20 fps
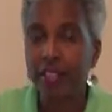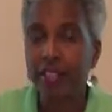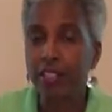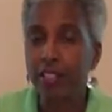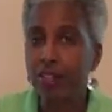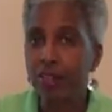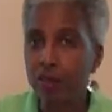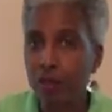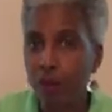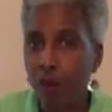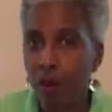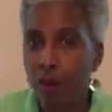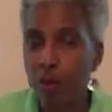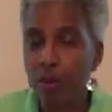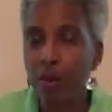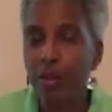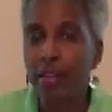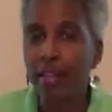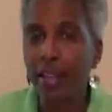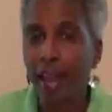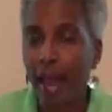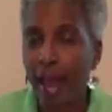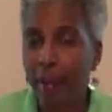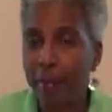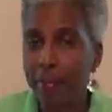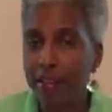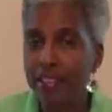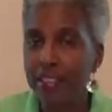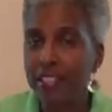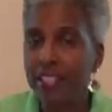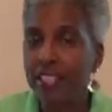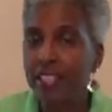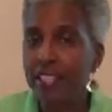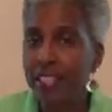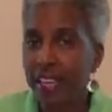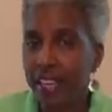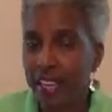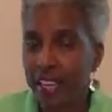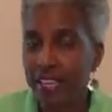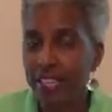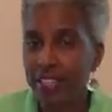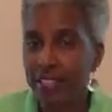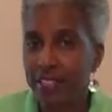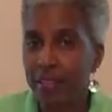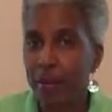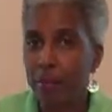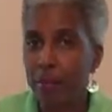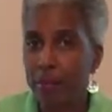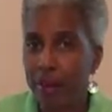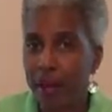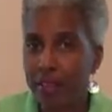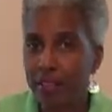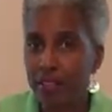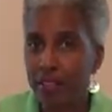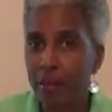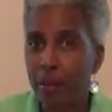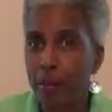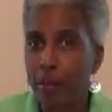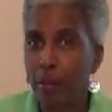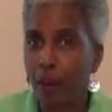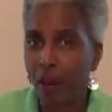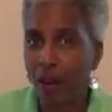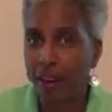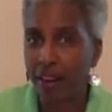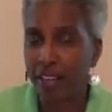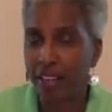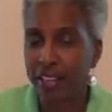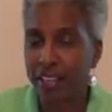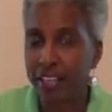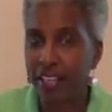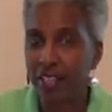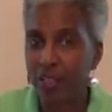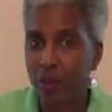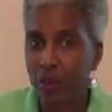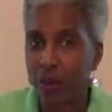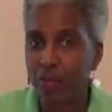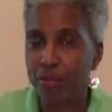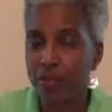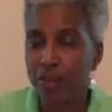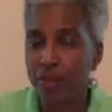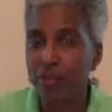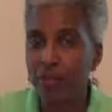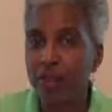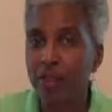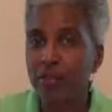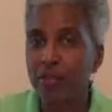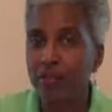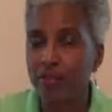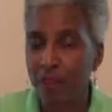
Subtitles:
Did you know cabbage is the best bargain in terms of